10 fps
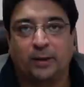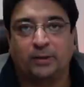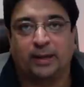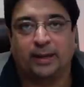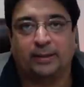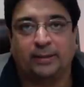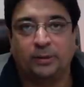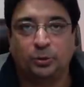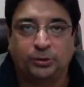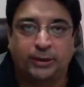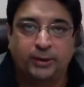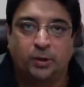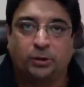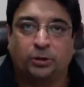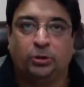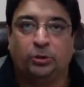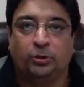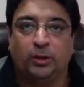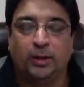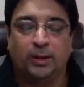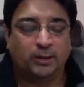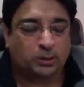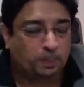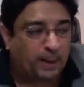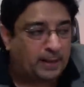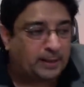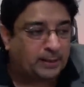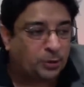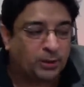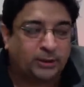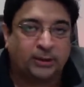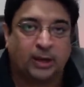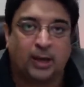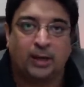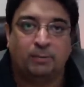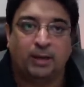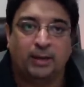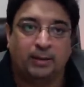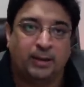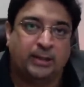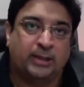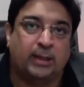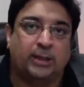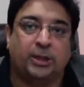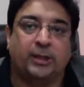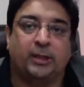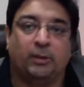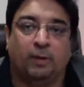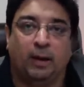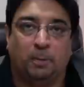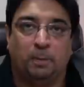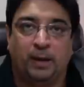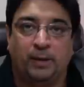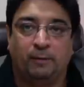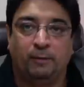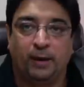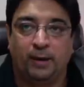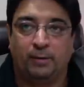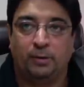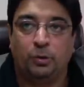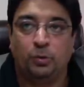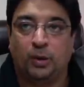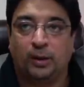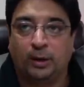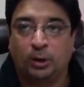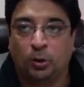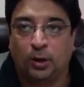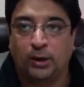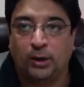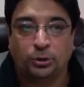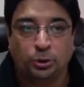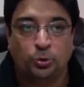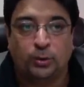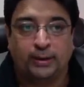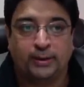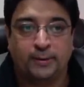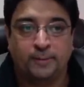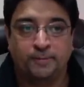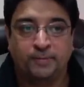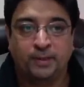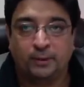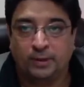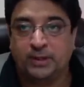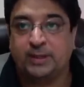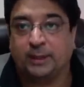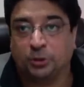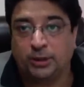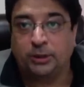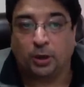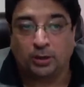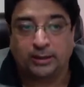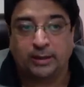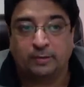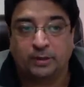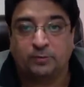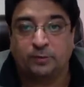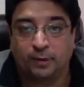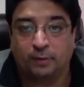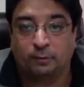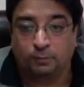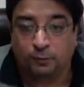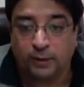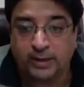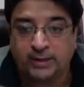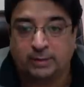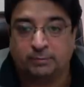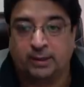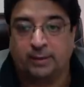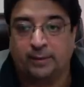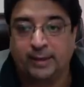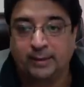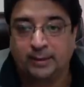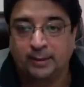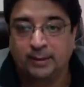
out that you did not spend your time in research and development when you were required to do it, which is actually daunting, which is a worrisome thing, right?